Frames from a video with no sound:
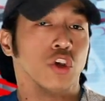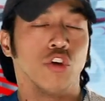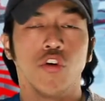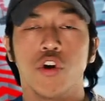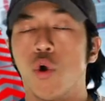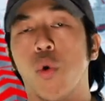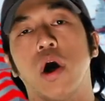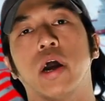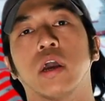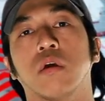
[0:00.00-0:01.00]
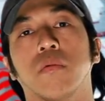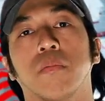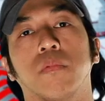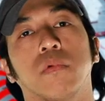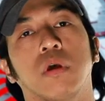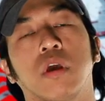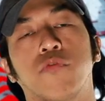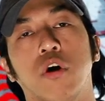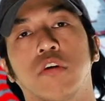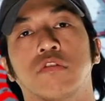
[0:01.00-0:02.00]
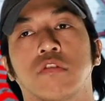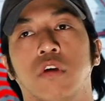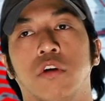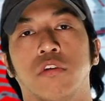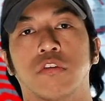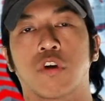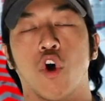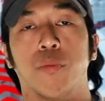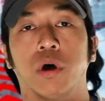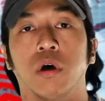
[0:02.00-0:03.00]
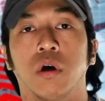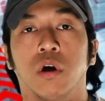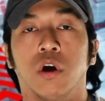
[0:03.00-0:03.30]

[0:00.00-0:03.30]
You don't know why he falls under this coma,